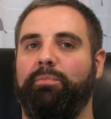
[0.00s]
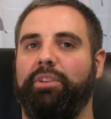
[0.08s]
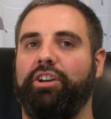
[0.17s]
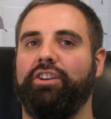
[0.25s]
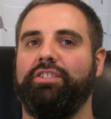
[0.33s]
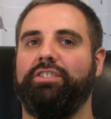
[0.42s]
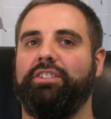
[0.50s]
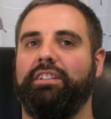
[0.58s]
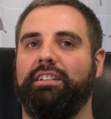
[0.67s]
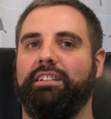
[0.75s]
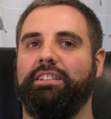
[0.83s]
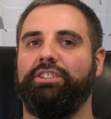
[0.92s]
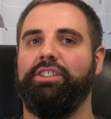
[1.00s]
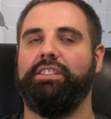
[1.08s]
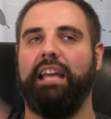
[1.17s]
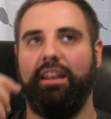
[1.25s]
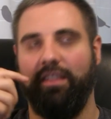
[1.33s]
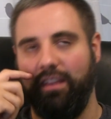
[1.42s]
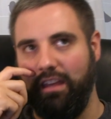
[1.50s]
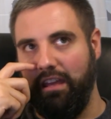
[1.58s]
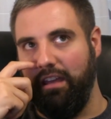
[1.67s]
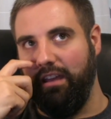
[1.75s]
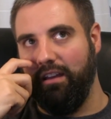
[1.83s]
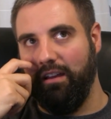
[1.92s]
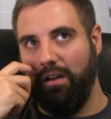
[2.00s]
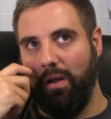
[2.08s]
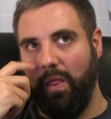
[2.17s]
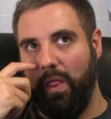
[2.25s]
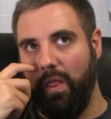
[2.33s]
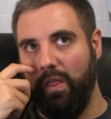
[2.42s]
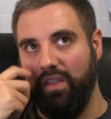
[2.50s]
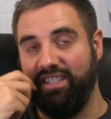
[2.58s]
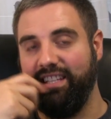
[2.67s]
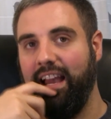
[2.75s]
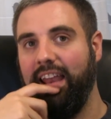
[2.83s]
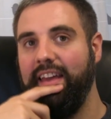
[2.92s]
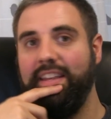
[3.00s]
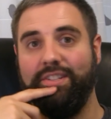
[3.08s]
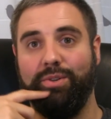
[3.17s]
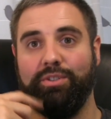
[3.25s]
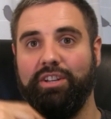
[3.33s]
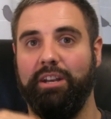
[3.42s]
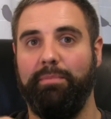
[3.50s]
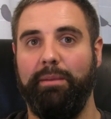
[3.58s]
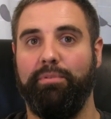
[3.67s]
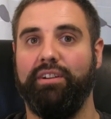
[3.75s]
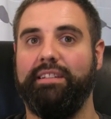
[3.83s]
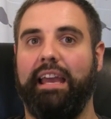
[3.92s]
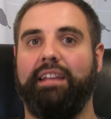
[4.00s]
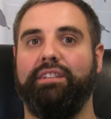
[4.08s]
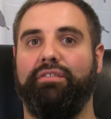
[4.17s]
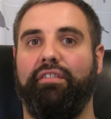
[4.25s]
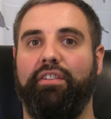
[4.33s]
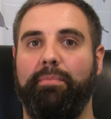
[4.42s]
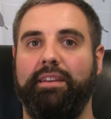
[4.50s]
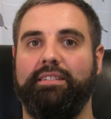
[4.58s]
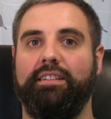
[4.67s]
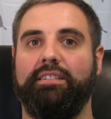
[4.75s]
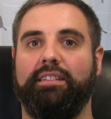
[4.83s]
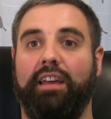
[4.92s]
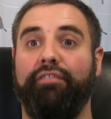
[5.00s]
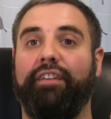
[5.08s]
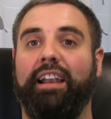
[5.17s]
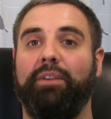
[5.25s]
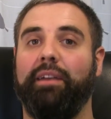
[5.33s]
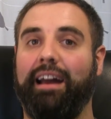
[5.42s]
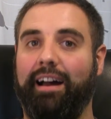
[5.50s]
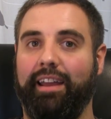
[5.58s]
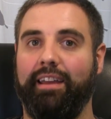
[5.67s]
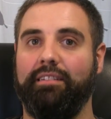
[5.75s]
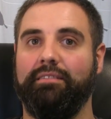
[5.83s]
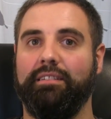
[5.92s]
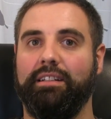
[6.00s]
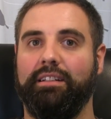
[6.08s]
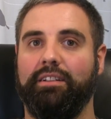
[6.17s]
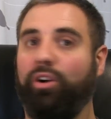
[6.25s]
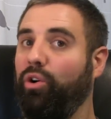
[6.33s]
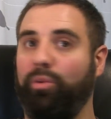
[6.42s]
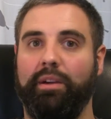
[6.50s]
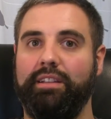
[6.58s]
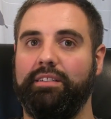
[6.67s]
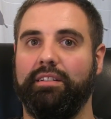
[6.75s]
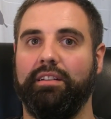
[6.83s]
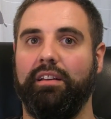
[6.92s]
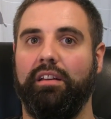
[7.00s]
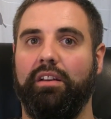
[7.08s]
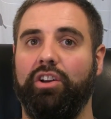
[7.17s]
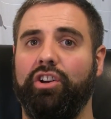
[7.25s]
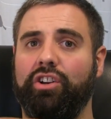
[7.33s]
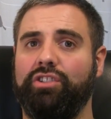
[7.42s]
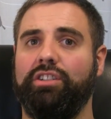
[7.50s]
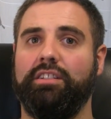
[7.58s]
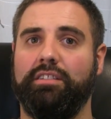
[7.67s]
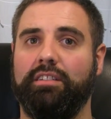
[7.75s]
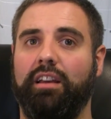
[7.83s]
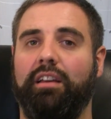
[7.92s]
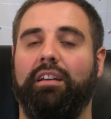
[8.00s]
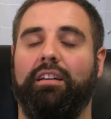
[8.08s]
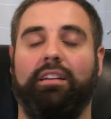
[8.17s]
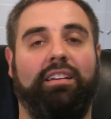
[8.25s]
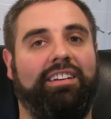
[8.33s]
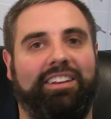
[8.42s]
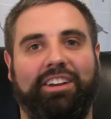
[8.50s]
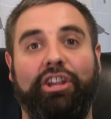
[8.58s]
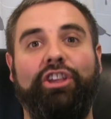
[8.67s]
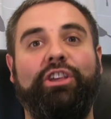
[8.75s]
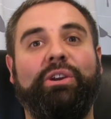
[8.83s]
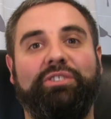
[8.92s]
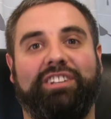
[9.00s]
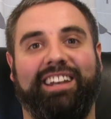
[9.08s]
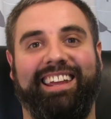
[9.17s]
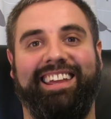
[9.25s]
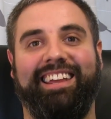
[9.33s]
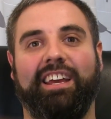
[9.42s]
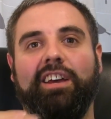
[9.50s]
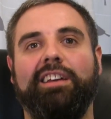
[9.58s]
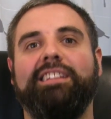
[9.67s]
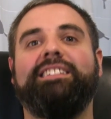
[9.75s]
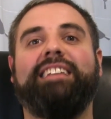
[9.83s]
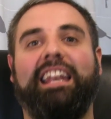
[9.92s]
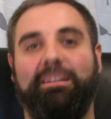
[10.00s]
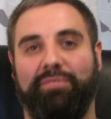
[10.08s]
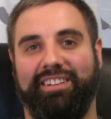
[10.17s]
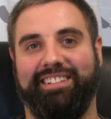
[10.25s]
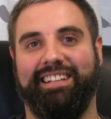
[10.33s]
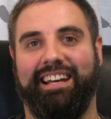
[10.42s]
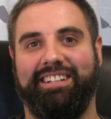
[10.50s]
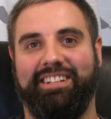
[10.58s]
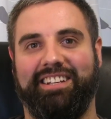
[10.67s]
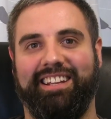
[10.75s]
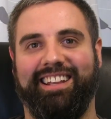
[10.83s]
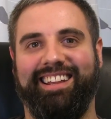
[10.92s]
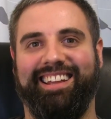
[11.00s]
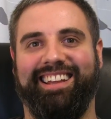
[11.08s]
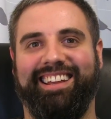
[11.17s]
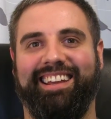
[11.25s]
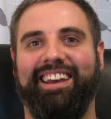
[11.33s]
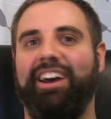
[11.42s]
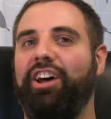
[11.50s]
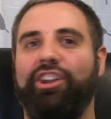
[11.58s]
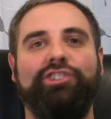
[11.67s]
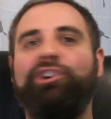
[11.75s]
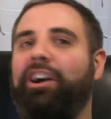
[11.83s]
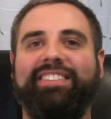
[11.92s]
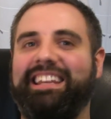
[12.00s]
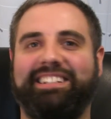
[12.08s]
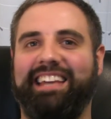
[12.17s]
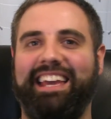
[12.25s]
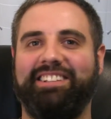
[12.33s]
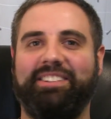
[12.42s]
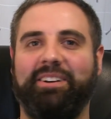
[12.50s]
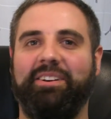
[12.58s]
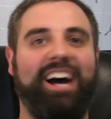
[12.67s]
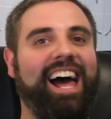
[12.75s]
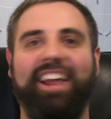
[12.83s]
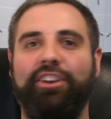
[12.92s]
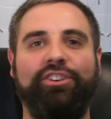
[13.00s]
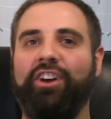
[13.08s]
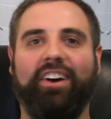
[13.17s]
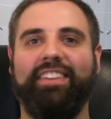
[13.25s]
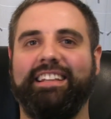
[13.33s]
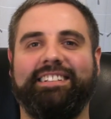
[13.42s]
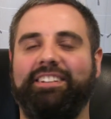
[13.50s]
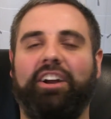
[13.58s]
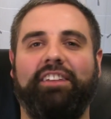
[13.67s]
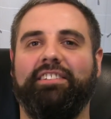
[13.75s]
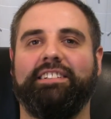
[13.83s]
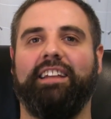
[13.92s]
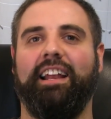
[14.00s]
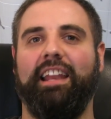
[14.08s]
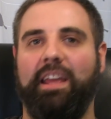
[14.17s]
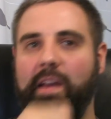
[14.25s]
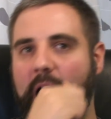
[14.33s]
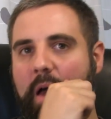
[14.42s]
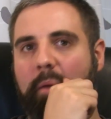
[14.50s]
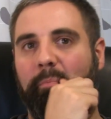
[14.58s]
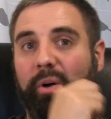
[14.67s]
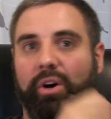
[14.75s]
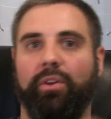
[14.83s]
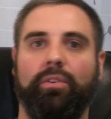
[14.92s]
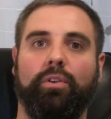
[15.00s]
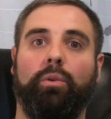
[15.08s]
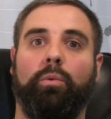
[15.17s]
because she said the seller is always going to be protective of the business and value it higher, always, because there's usually sentiment attached. Not in this case though, not even slightly. But